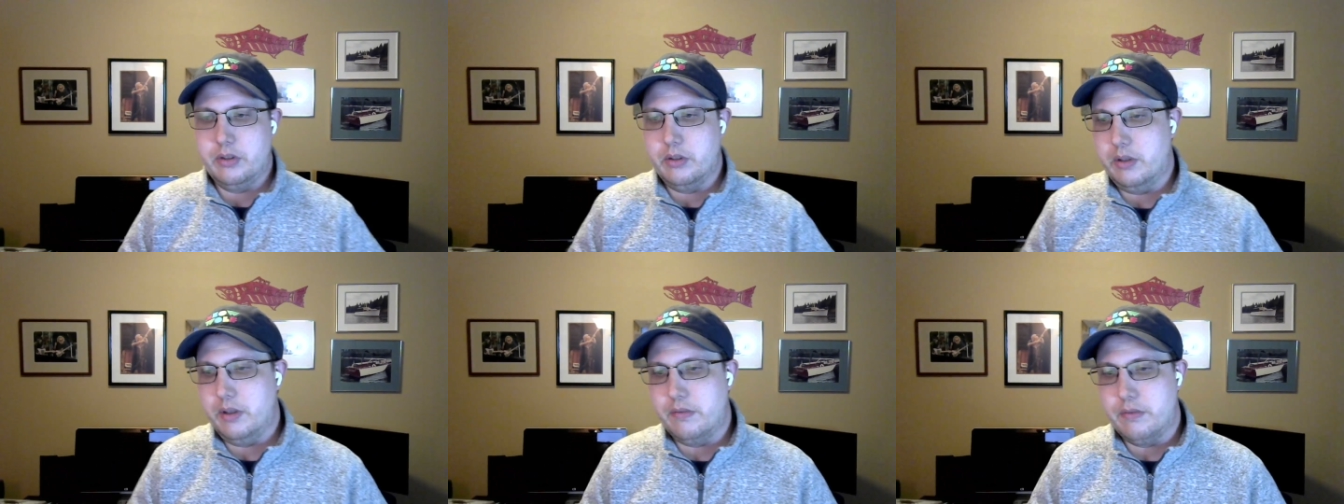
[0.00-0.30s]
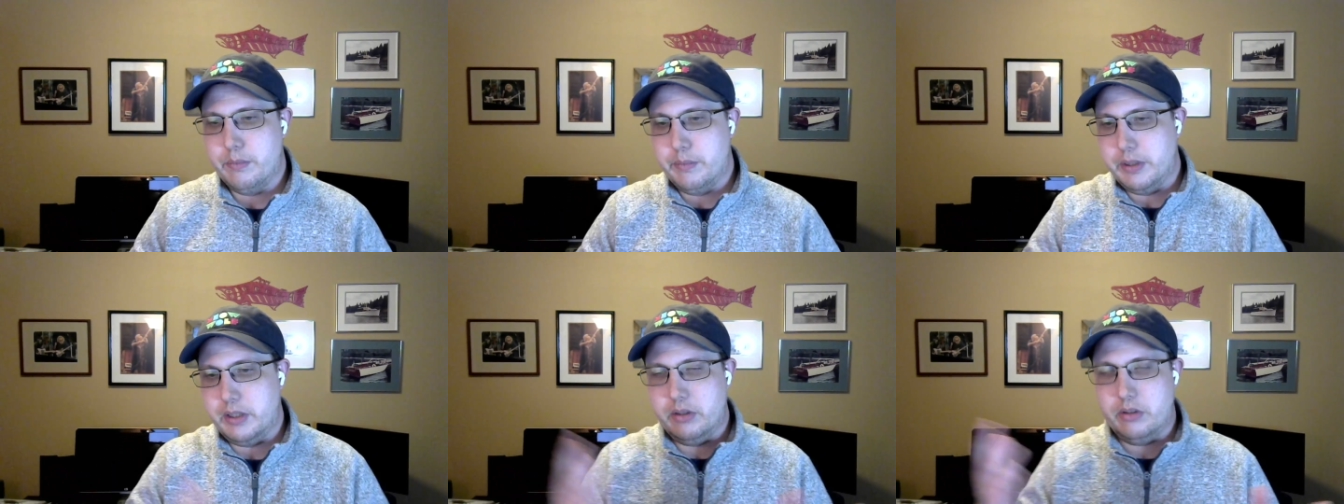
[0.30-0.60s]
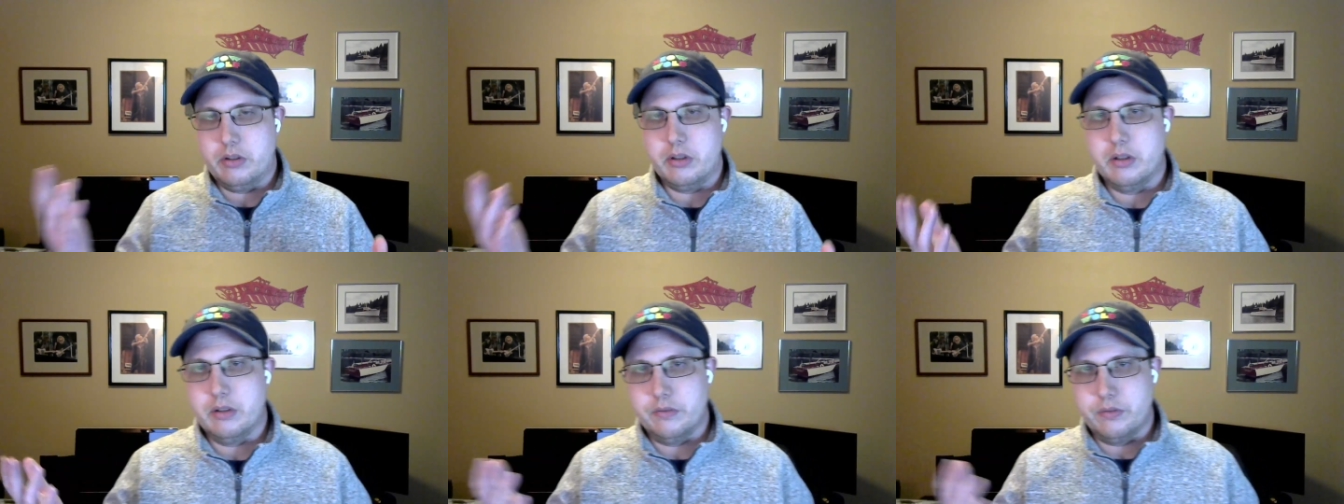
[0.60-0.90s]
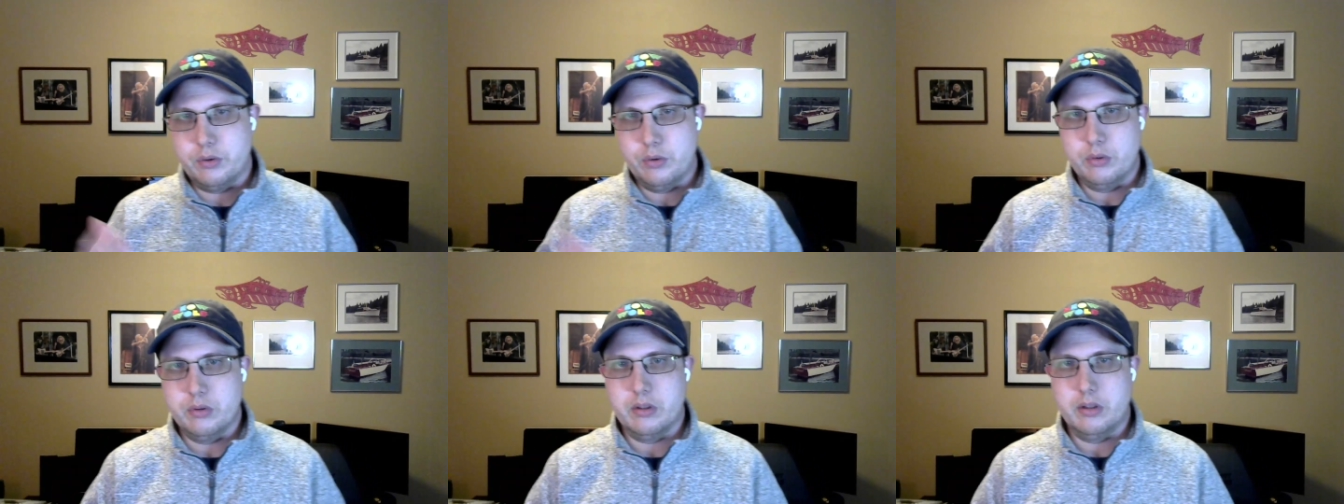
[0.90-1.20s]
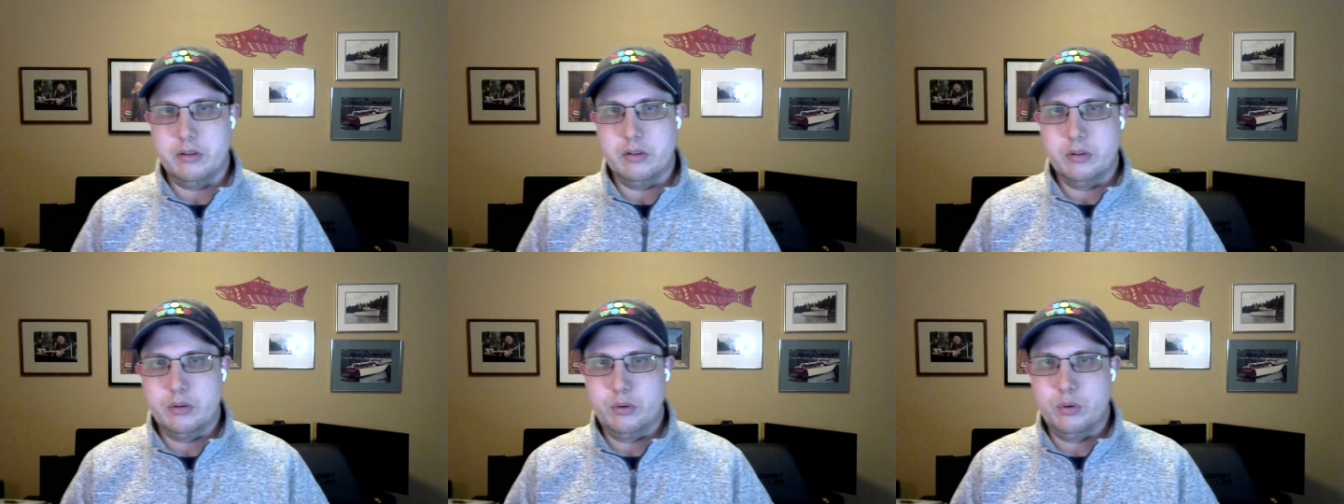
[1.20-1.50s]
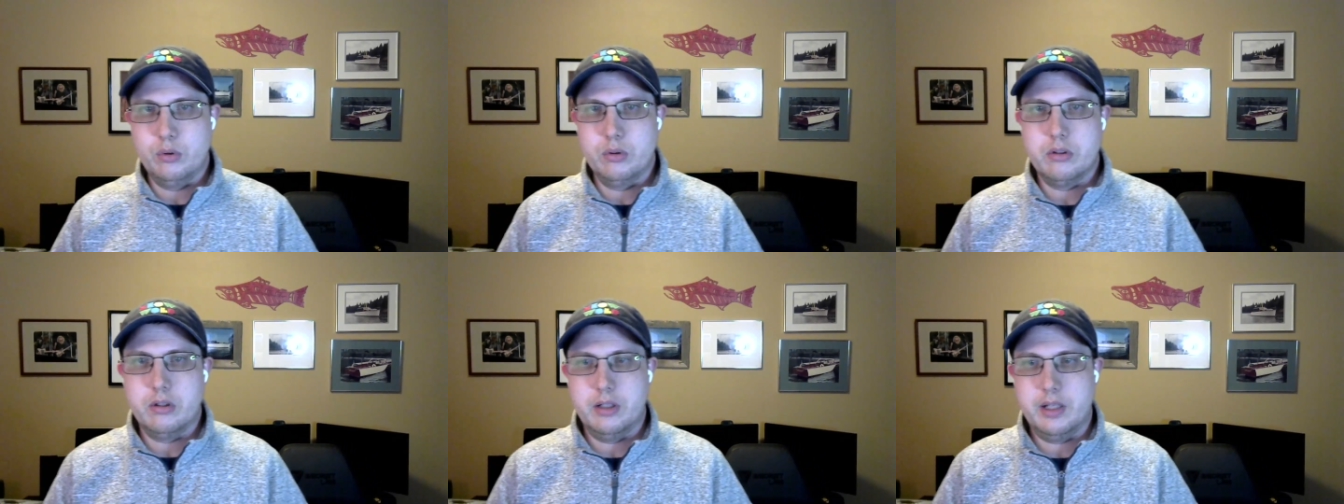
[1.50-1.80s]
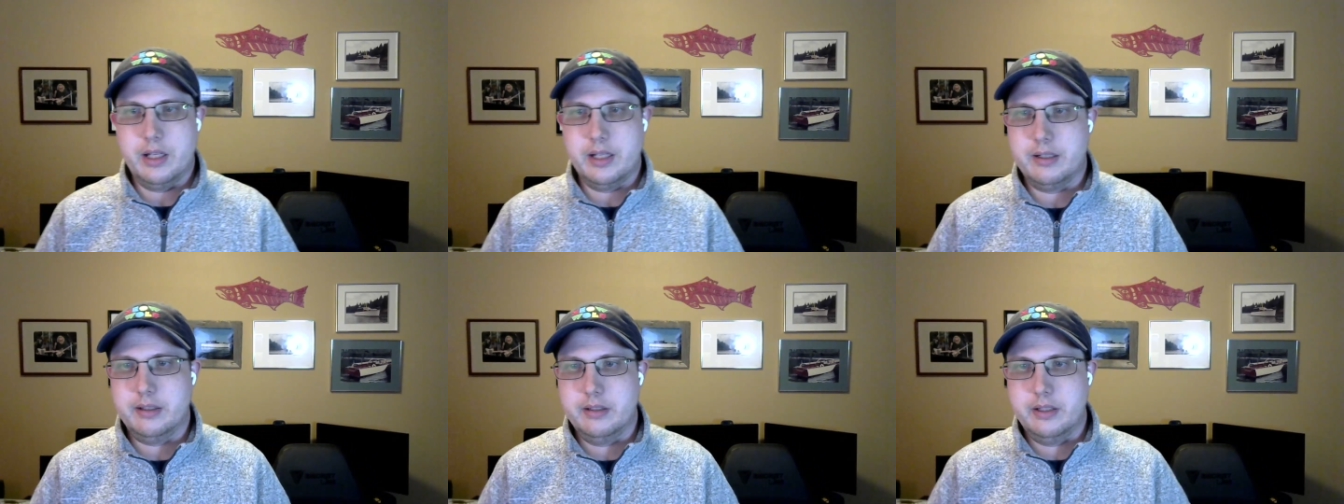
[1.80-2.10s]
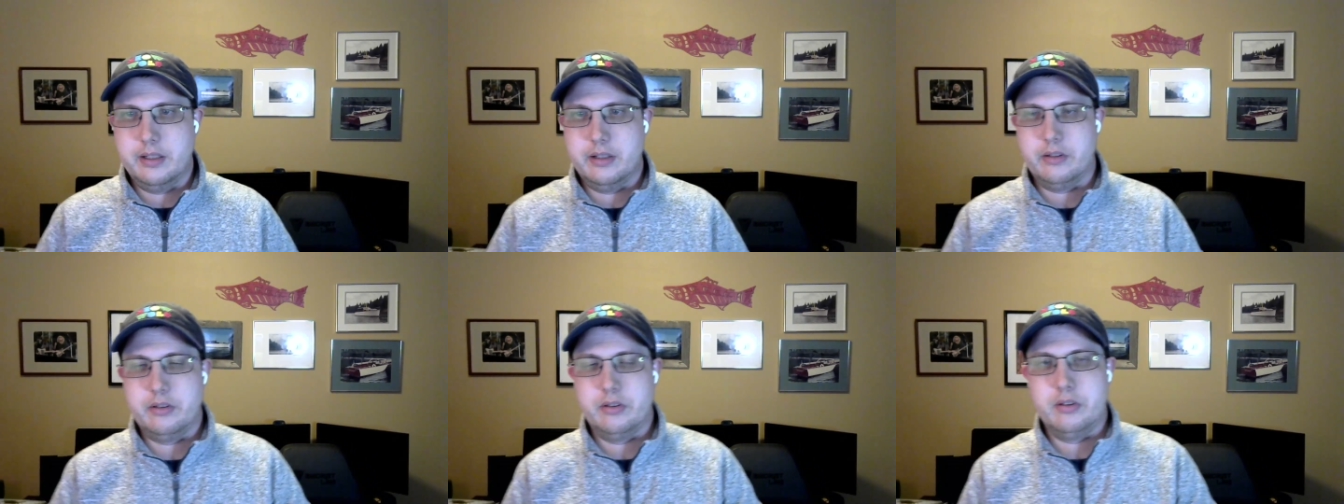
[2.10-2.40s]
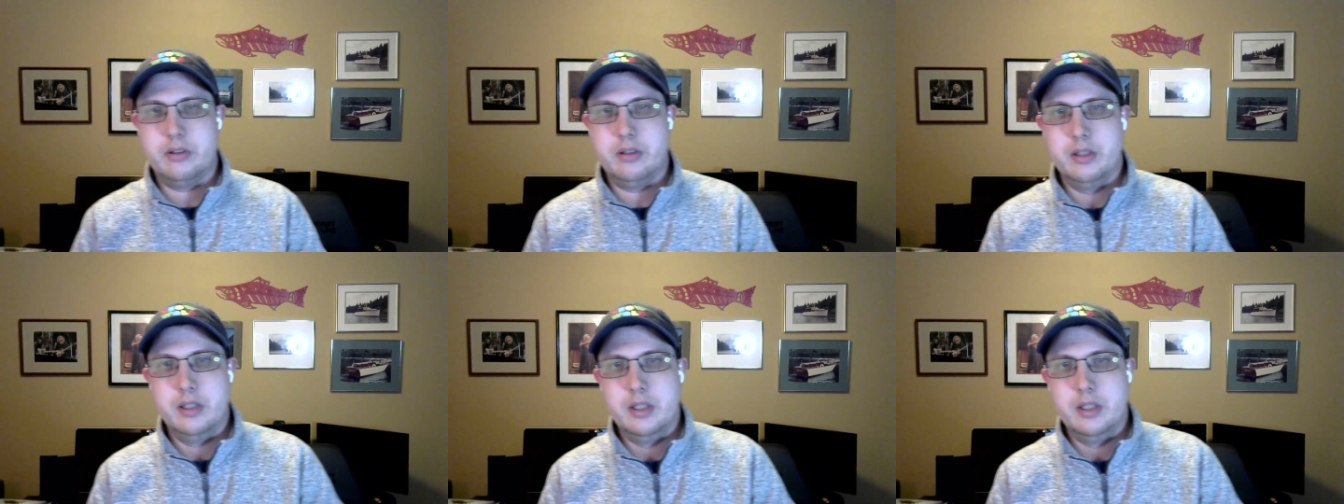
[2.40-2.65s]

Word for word: So everybody's heard of Google Google Analytics.